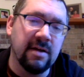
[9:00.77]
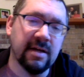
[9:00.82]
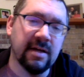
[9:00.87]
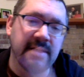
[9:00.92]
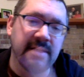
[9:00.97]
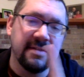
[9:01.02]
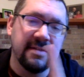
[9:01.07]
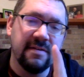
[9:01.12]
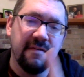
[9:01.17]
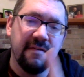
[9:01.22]

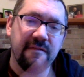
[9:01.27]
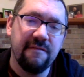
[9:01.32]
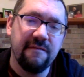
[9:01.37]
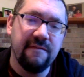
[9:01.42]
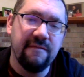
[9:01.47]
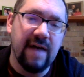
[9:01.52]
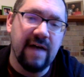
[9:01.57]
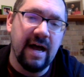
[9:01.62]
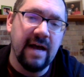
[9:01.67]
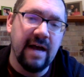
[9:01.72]
is
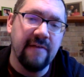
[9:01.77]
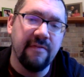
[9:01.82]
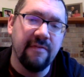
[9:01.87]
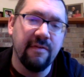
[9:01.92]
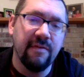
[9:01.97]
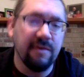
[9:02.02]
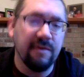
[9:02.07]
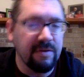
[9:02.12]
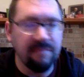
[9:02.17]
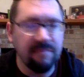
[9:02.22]

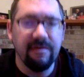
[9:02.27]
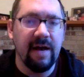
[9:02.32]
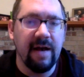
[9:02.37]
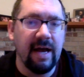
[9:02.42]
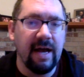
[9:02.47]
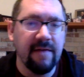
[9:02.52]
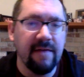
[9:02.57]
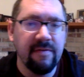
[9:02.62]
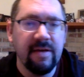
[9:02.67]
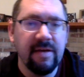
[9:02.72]

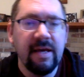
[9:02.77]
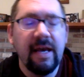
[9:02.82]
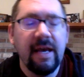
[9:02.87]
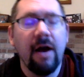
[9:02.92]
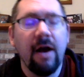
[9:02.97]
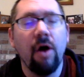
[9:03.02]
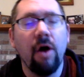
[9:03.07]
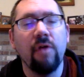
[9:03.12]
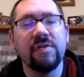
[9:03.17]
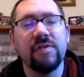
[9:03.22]
535.
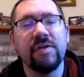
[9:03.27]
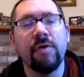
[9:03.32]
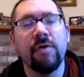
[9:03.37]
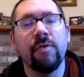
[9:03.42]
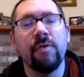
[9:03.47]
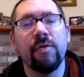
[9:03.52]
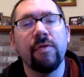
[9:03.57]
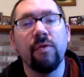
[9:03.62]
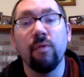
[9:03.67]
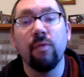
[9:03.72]
Also,
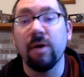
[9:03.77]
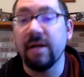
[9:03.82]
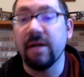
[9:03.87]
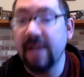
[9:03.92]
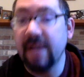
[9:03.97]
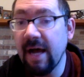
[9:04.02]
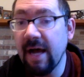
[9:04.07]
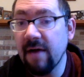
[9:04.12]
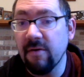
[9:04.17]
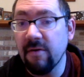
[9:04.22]
the word
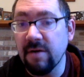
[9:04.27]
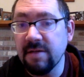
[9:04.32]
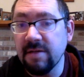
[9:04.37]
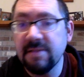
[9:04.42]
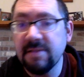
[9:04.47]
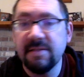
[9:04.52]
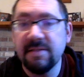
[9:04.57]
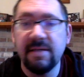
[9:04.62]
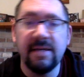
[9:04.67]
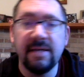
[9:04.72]

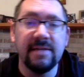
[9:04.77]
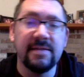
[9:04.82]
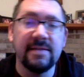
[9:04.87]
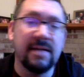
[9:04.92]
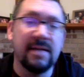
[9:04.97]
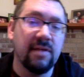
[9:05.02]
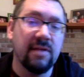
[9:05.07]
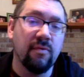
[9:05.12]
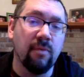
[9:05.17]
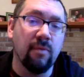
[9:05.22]
Congress is
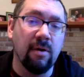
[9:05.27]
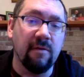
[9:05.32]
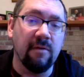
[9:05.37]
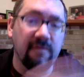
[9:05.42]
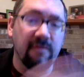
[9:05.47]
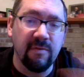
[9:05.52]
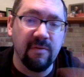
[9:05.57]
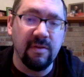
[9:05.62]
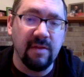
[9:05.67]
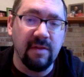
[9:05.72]
another word
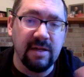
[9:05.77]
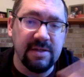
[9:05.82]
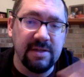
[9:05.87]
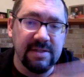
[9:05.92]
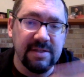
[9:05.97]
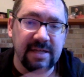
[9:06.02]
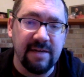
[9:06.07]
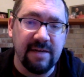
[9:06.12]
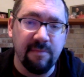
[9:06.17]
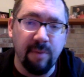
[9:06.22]
for the
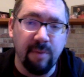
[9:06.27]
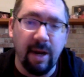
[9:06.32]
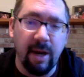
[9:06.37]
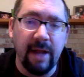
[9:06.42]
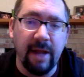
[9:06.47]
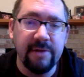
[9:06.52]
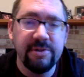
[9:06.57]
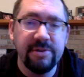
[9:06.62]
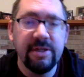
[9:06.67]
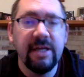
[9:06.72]
legislative
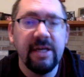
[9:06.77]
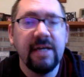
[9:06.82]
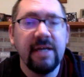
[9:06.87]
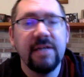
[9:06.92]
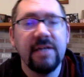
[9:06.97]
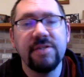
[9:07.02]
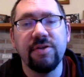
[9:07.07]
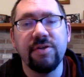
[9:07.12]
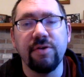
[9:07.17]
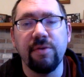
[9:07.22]
branch.
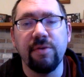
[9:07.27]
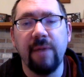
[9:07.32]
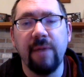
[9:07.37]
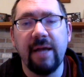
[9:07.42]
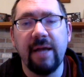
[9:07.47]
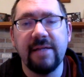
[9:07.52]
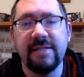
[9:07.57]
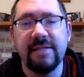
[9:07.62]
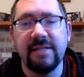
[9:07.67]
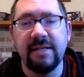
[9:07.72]
So you
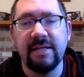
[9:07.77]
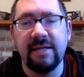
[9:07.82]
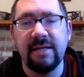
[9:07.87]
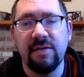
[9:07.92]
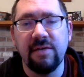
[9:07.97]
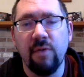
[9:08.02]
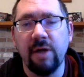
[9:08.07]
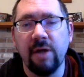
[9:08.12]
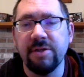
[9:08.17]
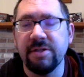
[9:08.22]
might see
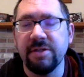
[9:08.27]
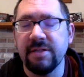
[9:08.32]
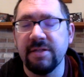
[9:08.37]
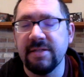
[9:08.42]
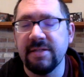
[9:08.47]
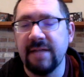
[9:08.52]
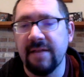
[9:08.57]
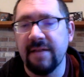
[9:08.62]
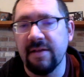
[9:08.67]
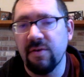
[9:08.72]
questions
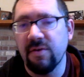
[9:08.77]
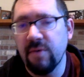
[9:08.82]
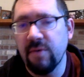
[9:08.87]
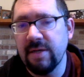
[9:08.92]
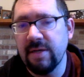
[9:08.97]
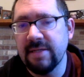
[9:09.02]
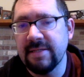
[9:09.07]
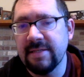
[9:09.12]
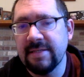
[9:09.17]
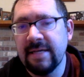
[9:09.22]
on the
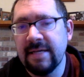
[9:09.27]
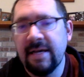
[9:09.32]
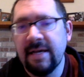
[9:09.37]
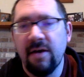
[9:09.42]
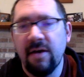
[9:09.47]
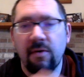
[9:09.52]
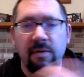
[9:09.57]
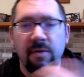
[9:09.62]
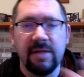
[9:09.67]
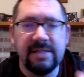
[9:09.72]
quiz
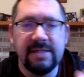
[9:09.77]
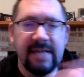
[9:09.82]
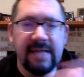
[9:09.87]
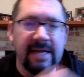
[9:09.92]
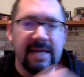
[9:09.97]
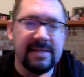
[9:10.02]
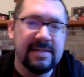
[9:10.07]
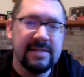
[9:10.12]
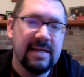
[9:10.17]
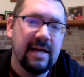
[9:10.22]
or the
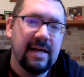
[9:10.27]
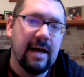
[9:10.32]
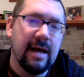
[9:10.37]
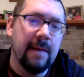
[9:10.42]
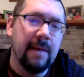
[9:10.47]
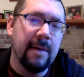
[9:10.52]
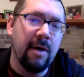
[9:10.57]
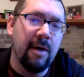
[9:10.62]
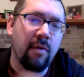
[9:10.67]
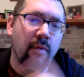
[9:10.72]
test
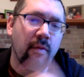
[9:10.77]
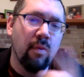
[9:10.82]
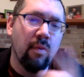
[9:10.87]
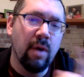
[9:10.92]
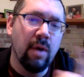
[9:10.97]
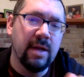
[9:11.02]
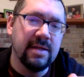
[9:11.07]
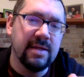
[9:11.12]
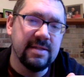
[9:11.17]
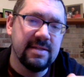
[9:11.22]
about what
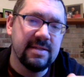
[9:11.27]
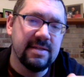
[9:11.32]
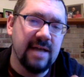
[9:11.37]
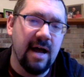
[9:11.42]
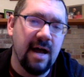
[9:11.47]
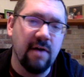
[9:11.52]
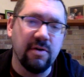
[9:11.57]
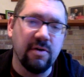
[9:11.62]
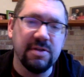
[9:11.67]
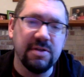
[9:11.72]
does
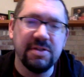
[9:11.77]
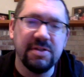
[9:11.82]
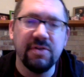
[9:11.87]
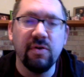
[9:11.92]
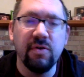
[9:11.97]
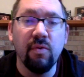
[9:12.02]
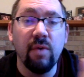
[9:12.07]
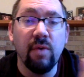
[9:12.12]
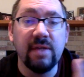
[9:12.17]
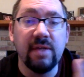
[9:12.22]
Congress do
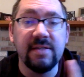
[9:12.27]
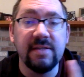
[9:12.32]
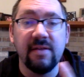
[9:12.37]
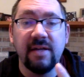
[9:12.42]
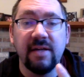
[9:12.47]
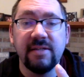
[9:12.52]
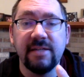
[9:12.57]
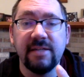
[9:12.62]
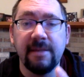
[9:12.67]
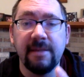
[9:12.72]
and what does the
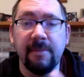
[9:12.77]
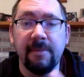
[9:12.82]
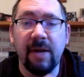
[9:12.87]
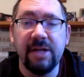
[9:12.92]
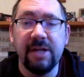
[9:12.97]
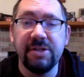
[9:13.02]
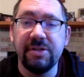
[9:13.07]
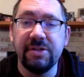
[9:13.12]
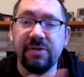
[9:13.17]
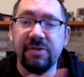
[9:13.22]
legislative
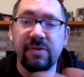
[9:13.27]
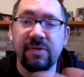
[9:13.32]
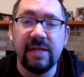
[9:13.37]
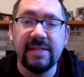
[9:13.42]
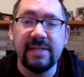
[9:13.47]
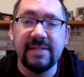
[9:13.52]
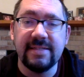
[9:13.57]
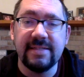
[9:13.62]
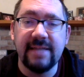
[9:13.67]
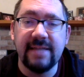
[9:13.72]
branch do. That's
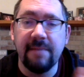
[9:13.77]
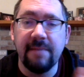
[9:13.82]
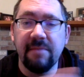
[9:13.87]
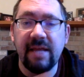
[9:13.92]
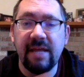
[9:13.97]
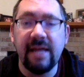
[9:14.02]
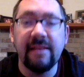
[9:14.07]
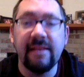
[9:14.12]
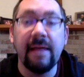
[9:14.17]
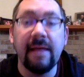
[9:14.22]
the same
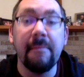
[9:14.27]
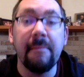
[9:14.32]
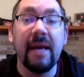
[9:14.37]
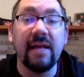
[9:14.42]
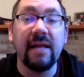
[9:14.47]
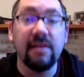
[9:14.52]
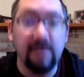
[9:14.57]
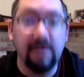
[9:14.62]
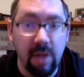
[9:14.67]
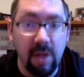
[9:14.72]
thing. They make
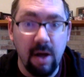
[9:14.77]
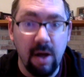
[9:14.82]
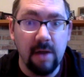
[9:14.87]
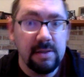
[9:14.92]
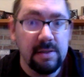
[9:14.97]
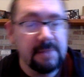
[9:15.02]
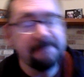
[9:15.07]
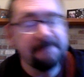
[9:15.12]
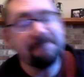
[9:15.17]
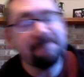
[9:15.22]
the laws.